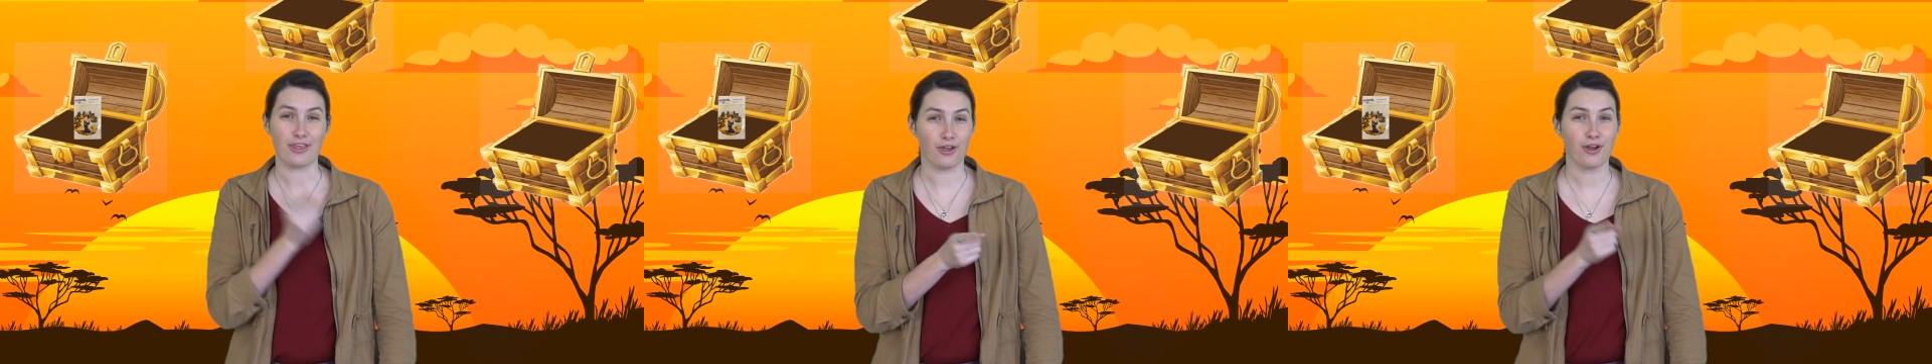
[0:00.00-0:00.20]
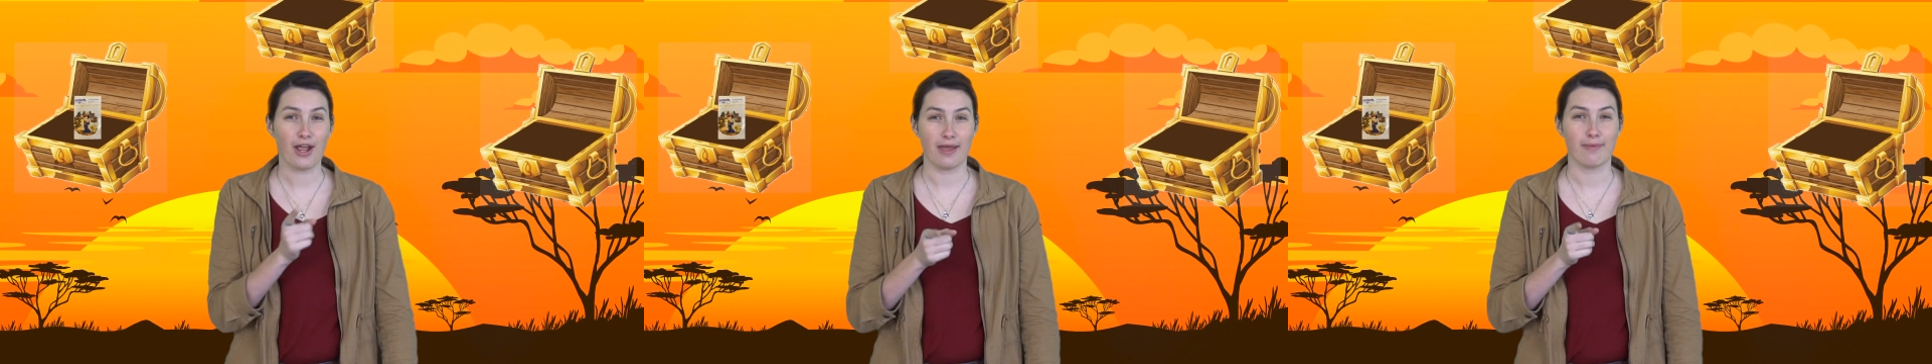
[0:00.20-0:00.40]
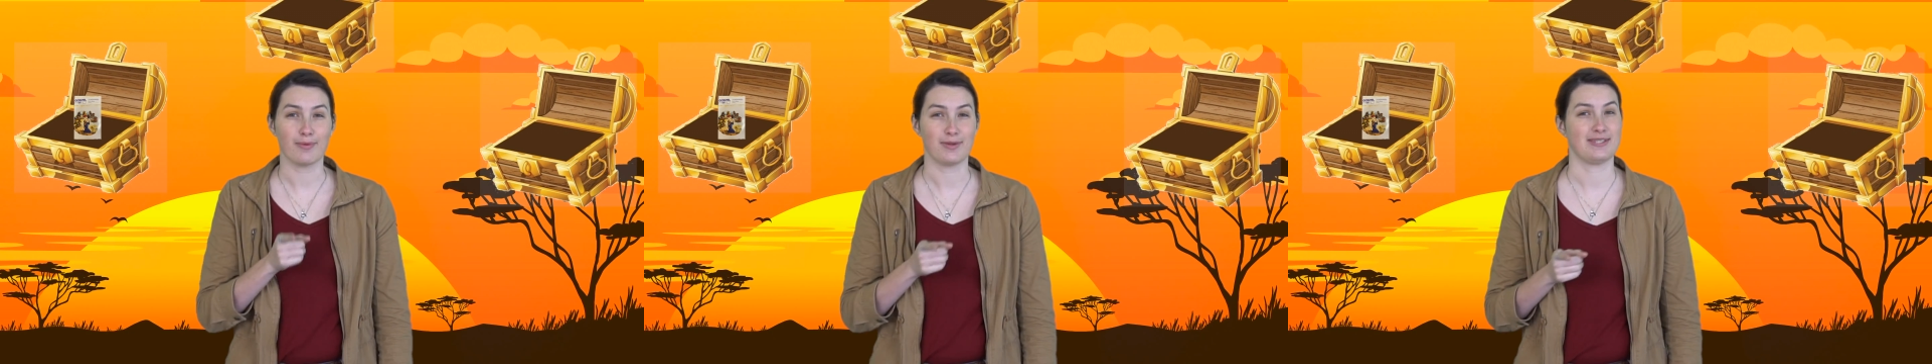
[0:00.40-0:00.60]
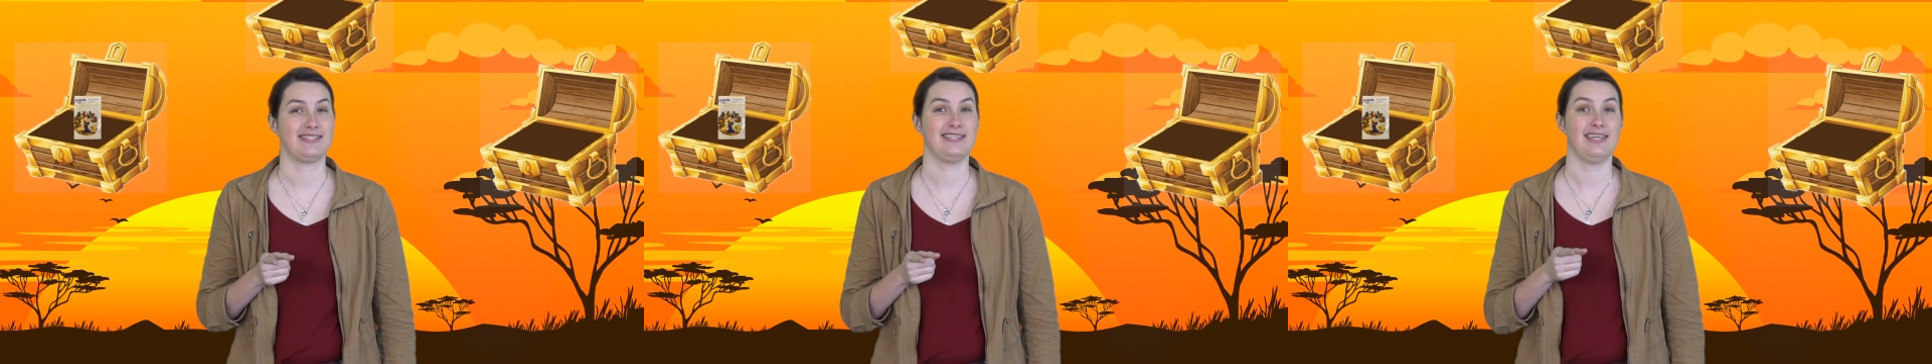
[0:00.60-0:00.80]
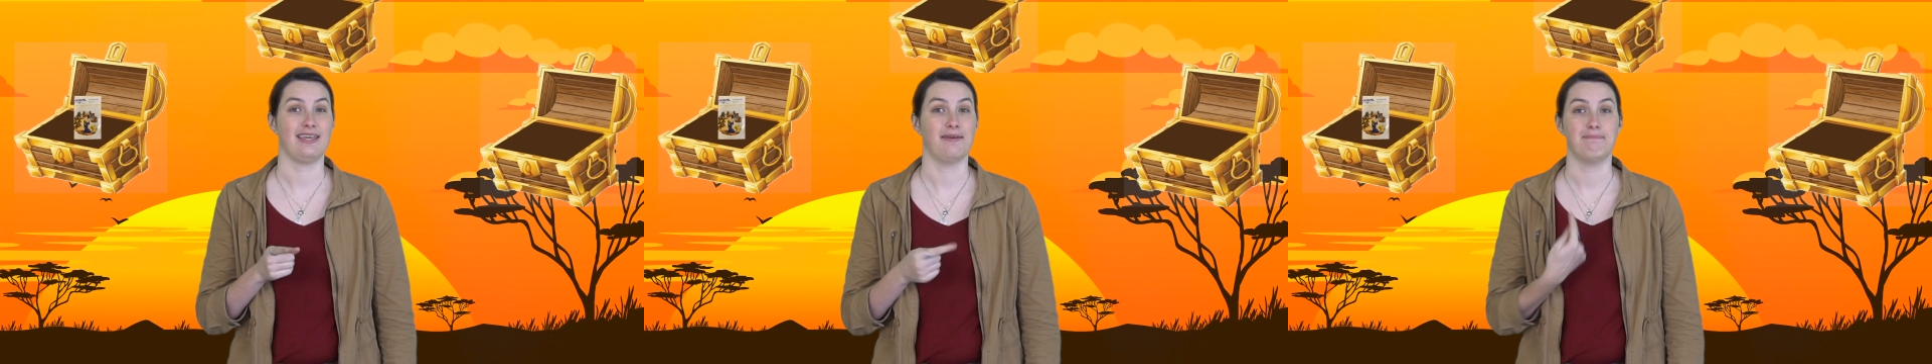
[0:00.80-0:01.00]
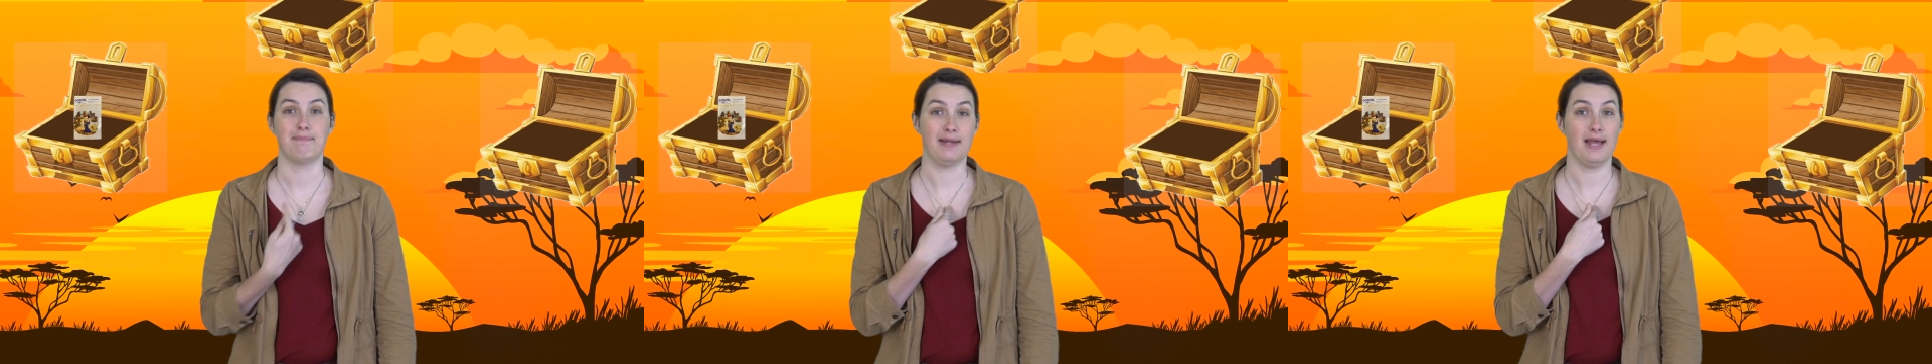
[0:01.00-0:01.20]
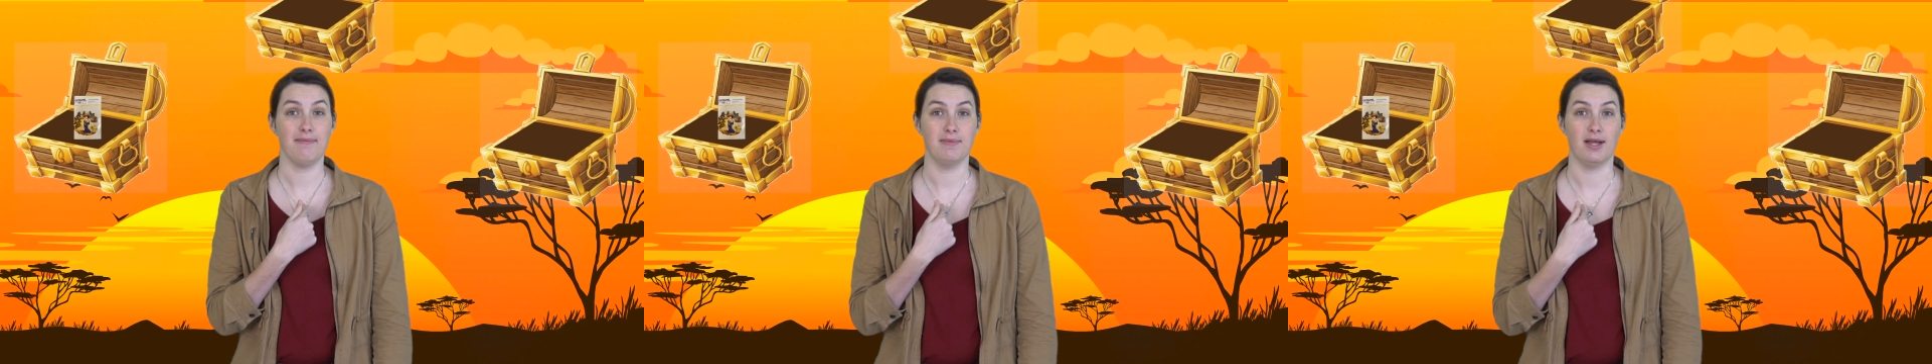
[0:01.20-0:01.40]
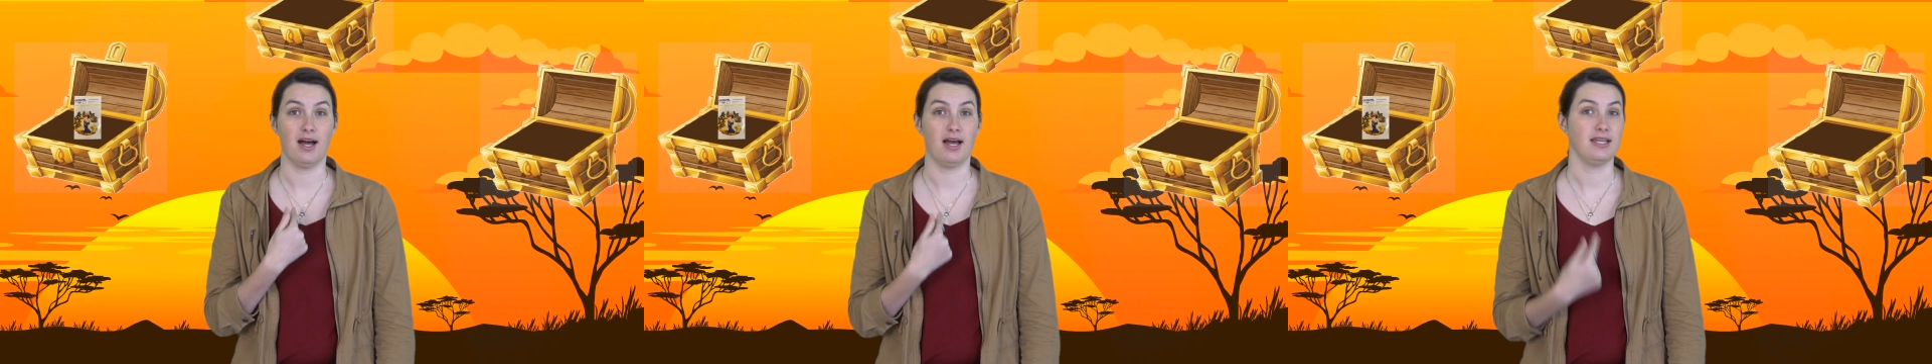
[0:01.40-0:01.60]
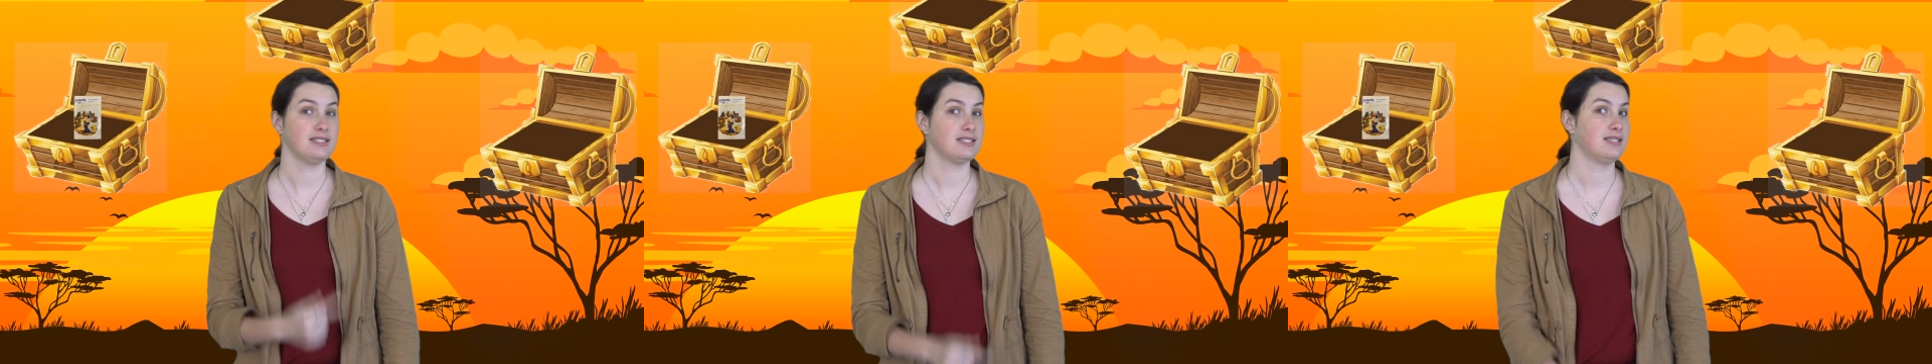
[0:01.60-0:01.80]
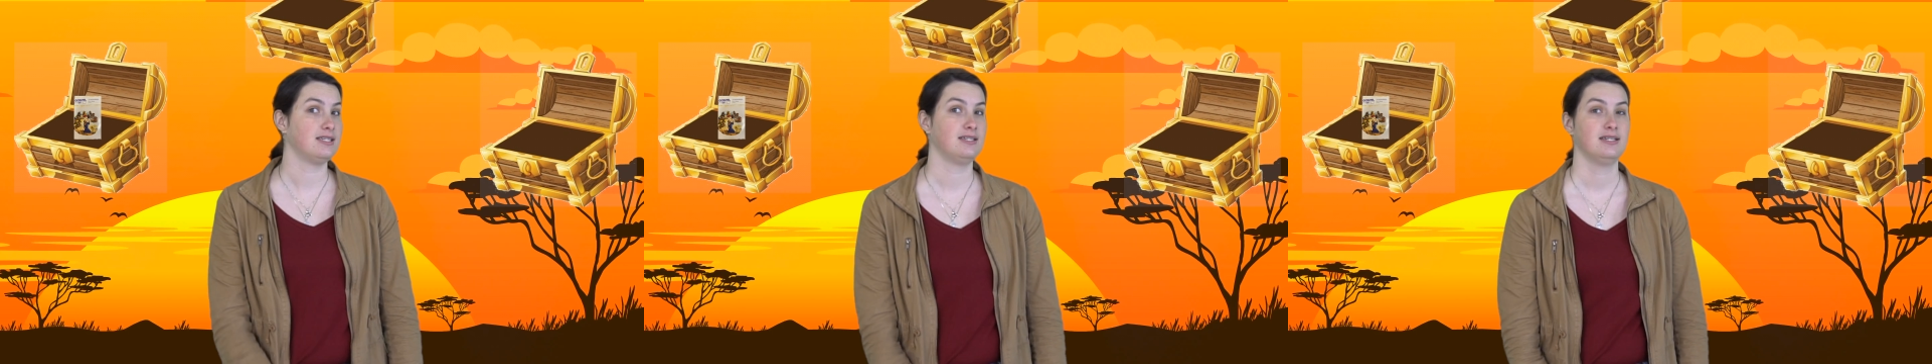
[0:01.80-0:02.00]
you're able to see it, but I'm
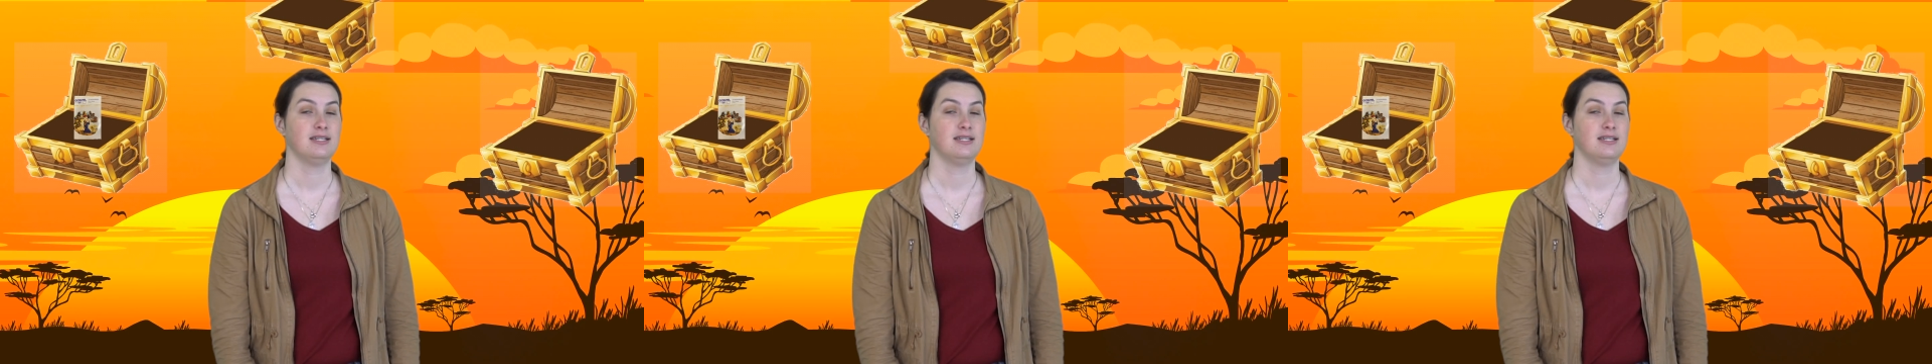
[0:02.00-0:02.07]
not.